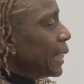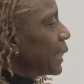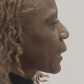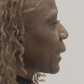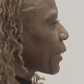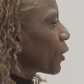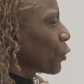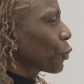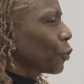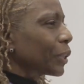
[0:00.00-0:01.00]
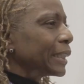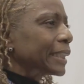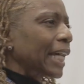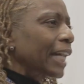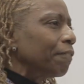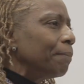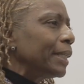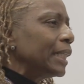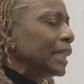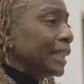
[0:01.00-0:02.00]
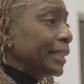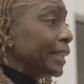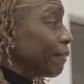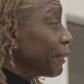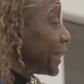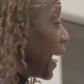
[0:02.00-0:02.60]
It's like the little girl inside of me never